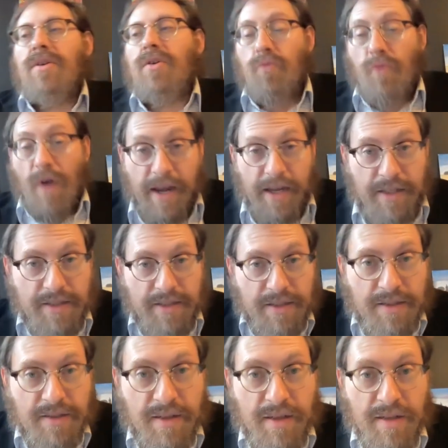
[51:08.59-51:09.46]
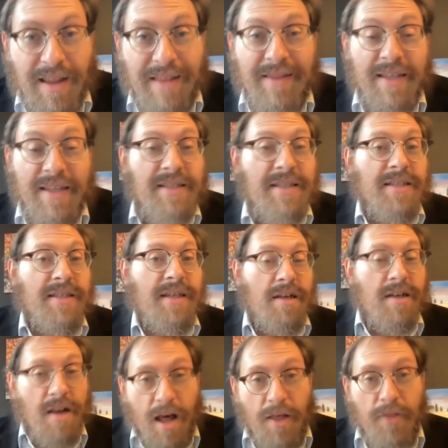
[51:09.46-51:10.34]
writes that this is
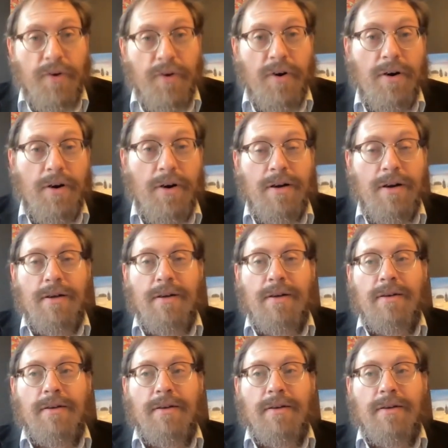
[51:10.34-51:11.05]
another